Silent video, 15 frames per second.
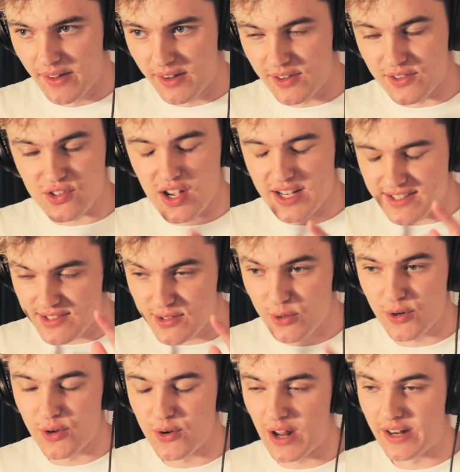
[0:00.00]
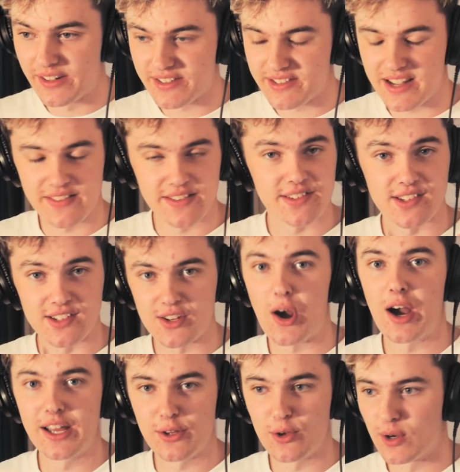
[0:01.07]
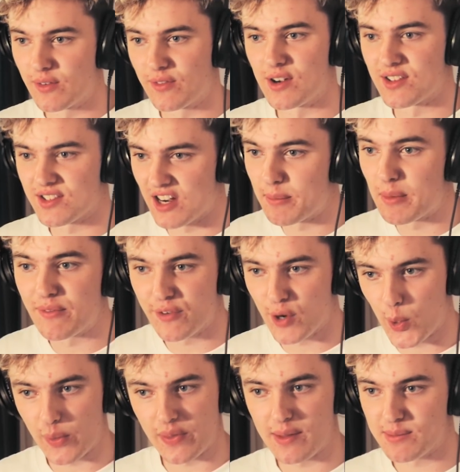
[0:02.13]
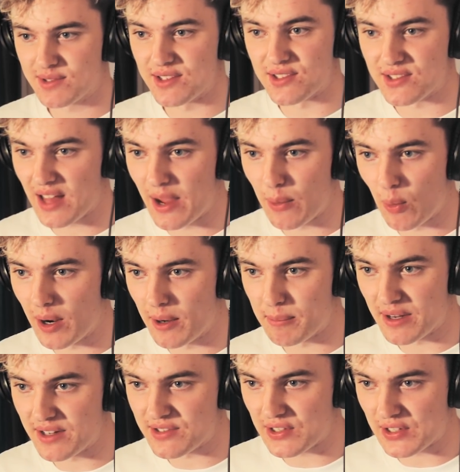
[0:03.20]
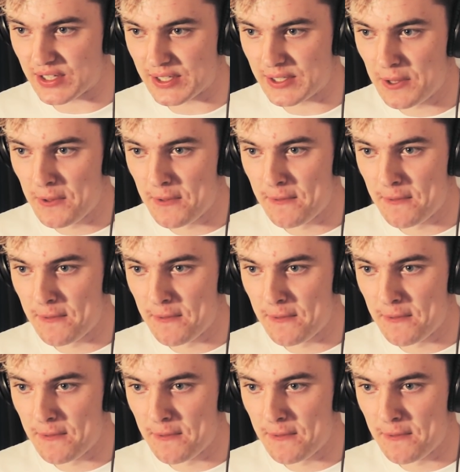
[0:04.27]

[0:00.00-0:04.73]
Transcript: Because I still don't understand this entire universe and I've been following them since day one, basically.